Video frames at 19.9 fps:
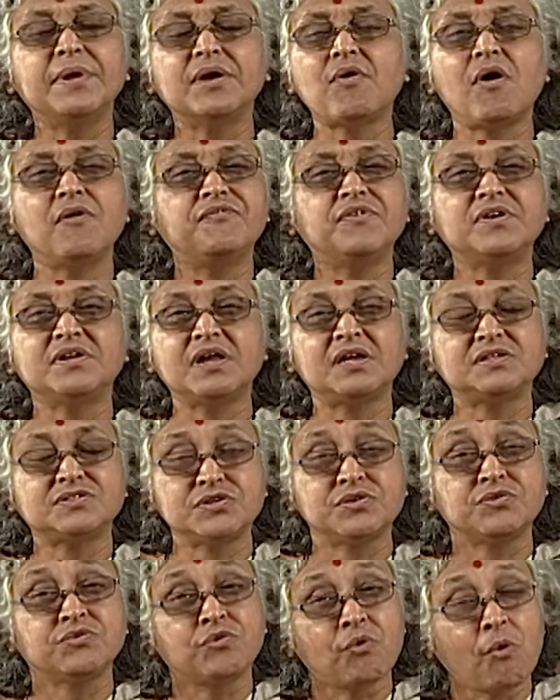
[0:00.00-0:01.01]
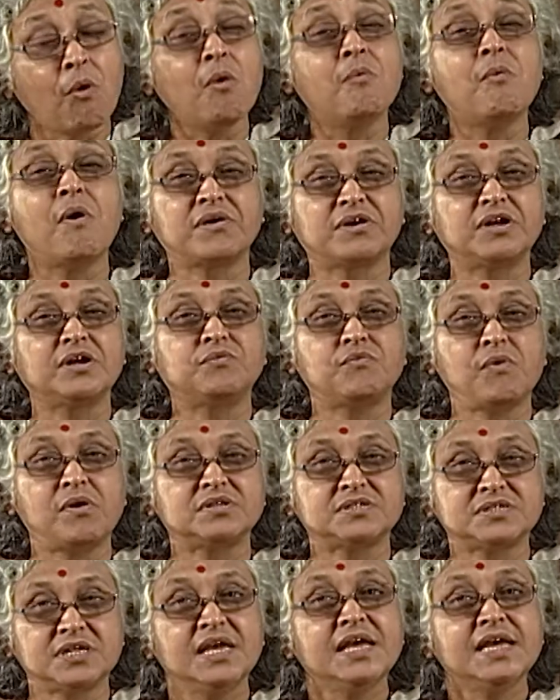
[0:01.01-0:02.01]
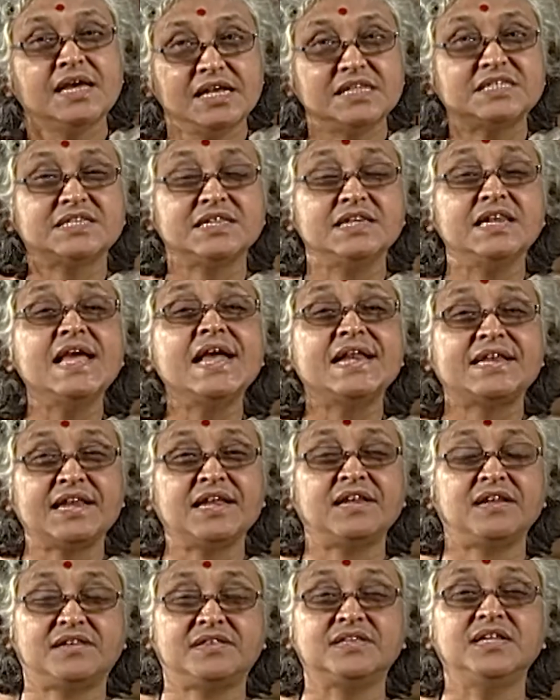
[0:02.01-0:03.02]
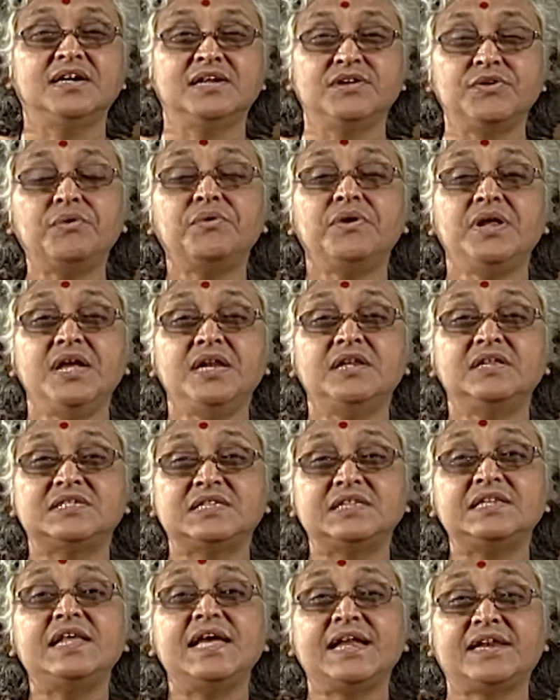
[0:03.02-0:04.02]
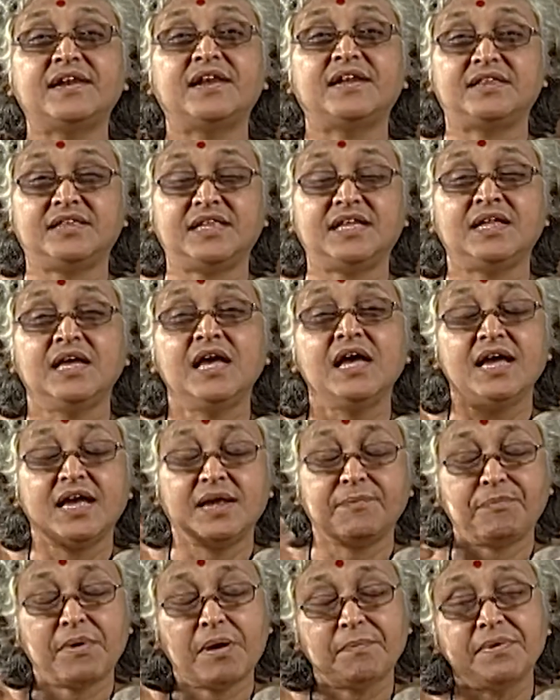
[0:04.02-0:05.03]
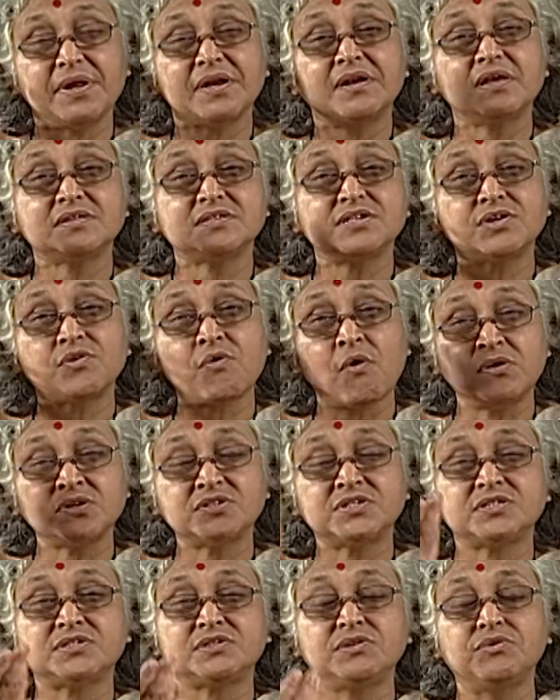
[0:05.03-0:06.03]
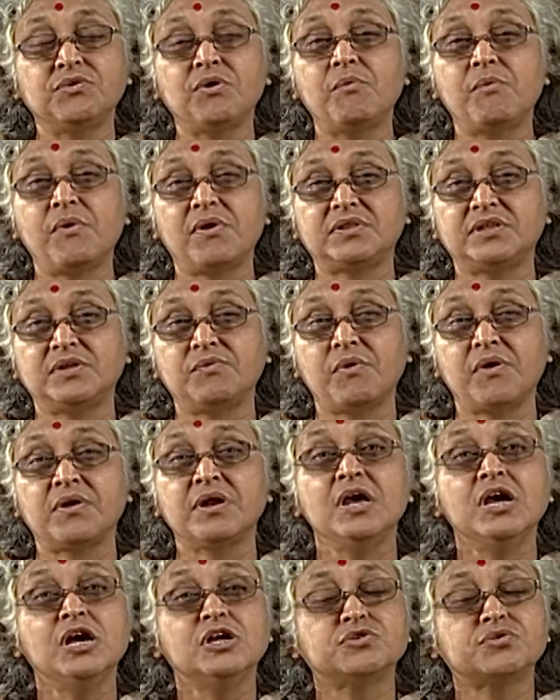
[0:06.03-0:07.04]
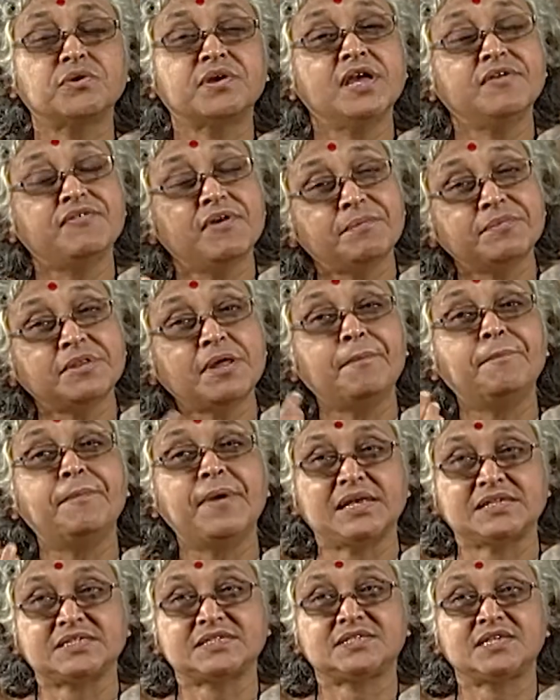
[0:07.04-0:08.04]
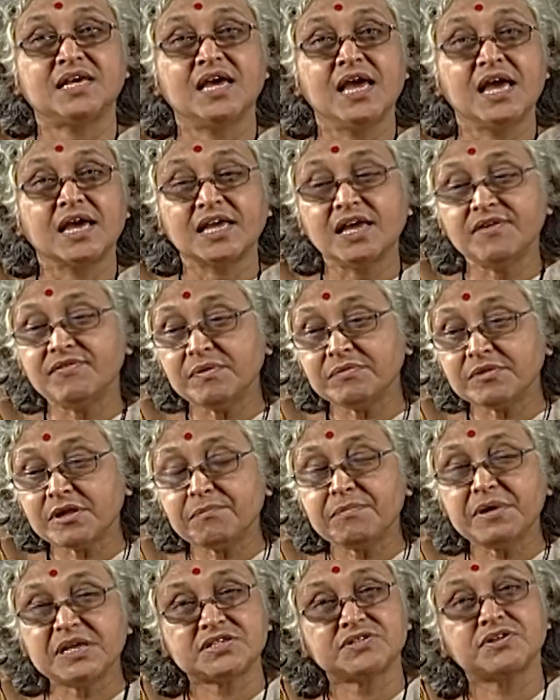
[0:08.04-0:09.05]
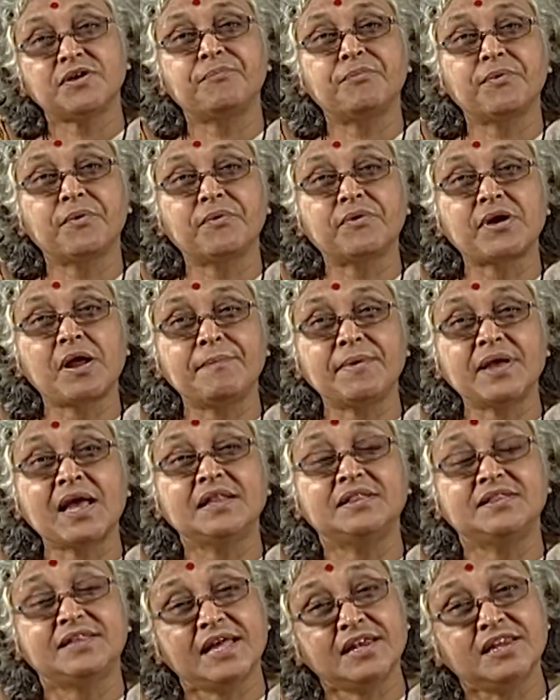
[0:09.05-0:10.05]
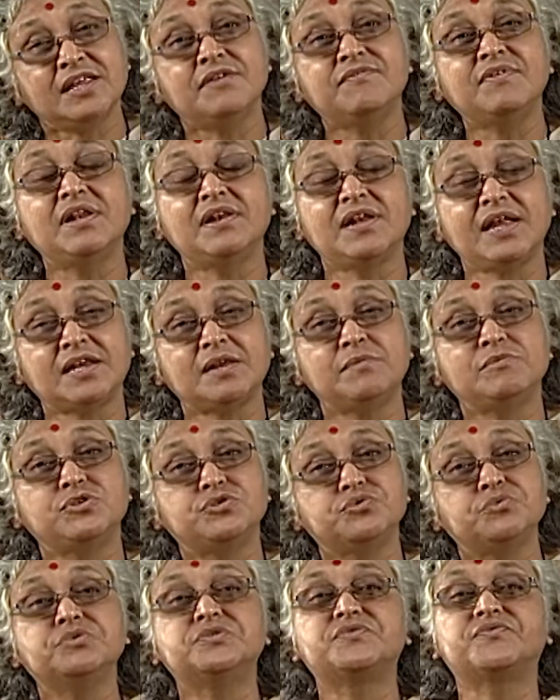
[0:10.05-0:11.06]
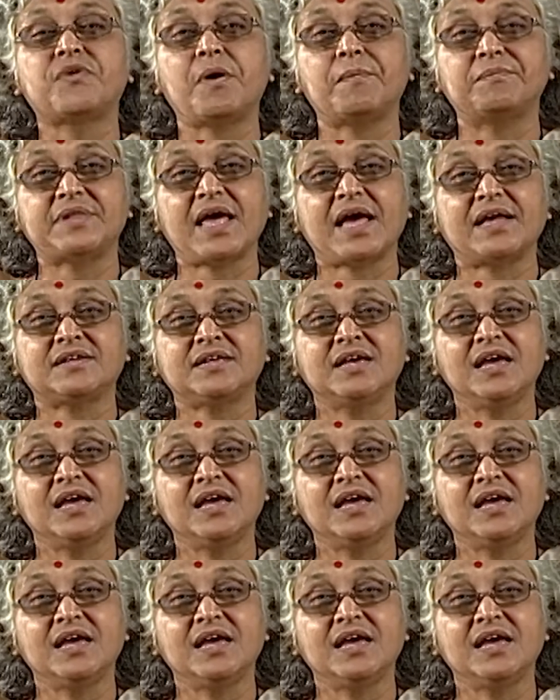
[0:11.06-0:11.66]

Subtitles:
often doesn't know what it wants. It's latent. The need is latent. The public doesn't consciously know what they want. So give him the best. Give him the best of programming, and then he will let him choose from that.